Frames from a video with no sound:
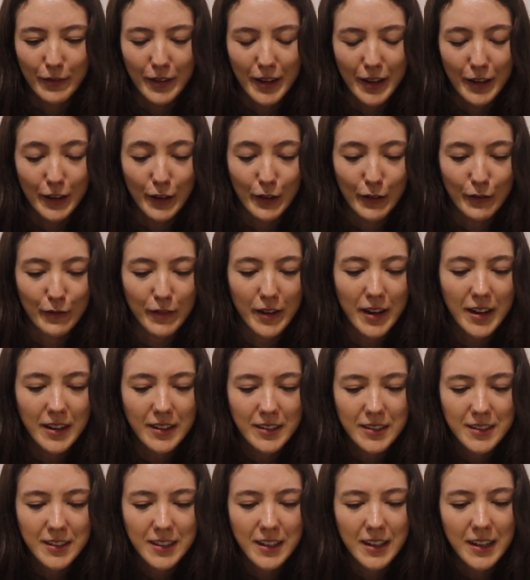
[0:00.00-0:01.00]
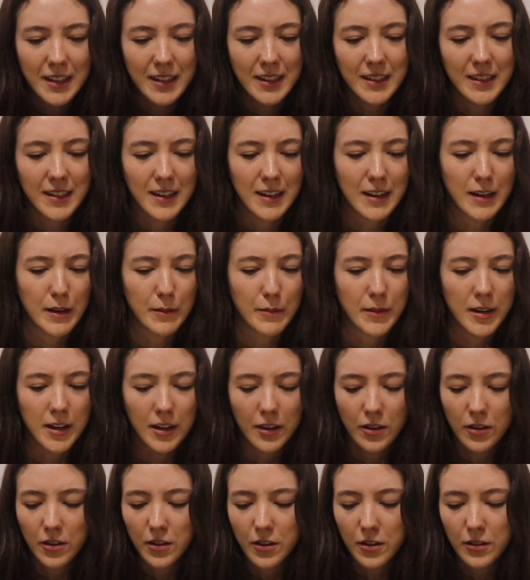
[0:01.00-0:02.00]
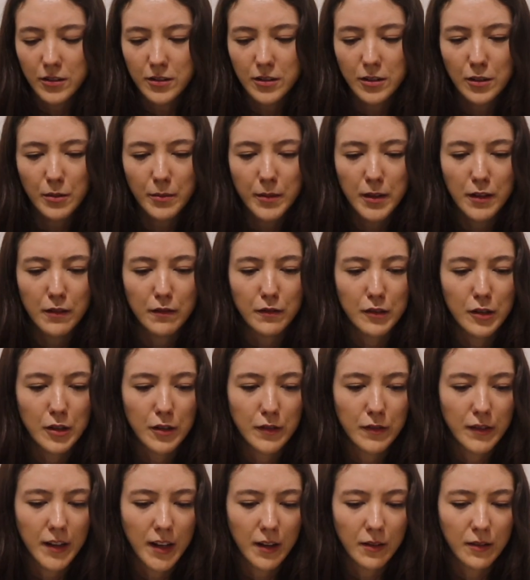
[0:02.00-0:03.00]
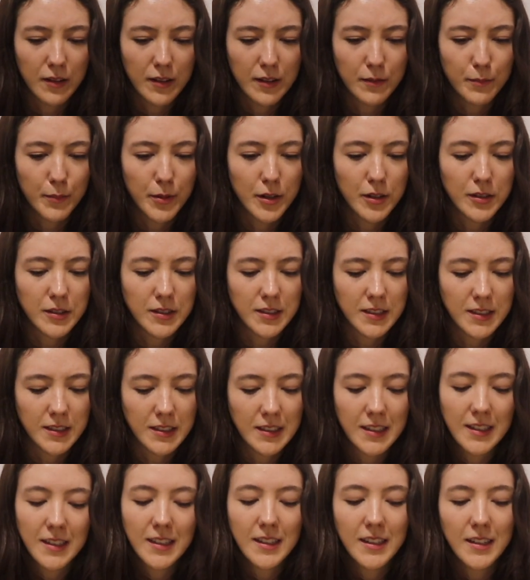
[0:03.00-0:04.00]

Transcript: a fire sign um and it could also be involved like this person